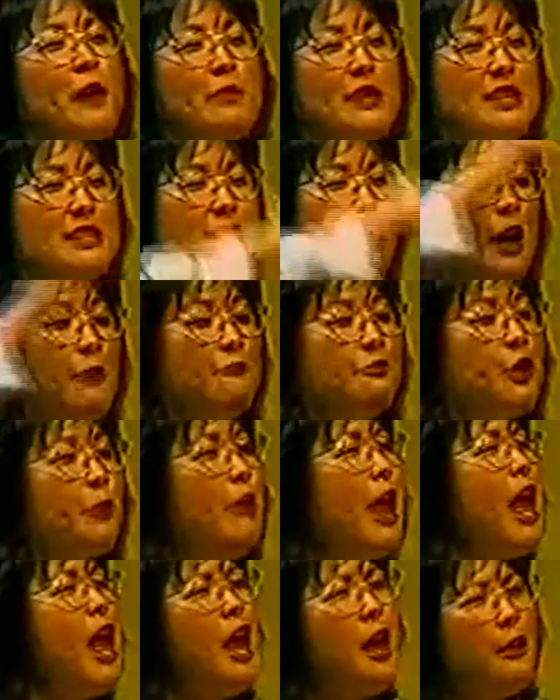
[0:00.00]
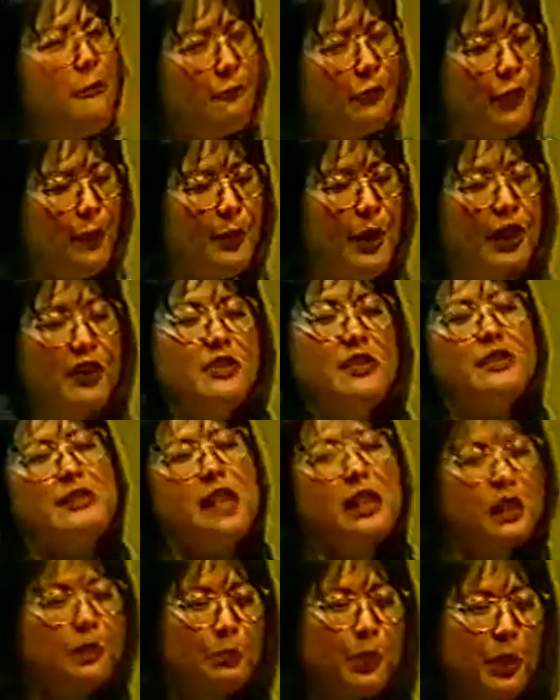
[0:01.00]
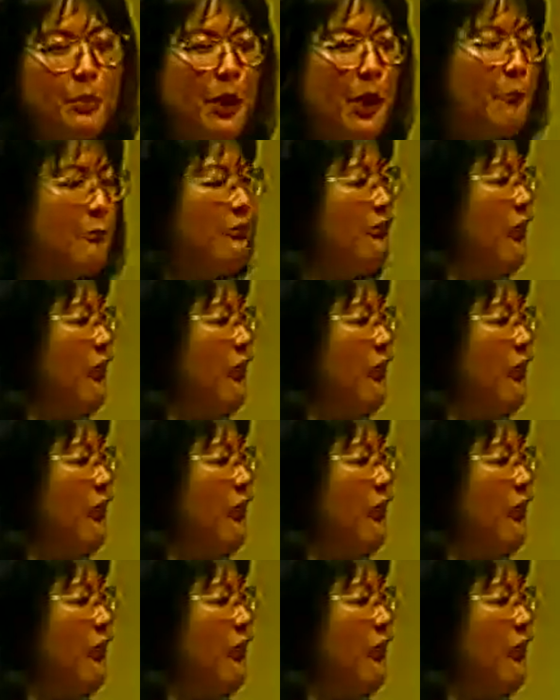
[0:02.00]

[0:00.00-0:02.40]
family's come from everywhere to celebrate my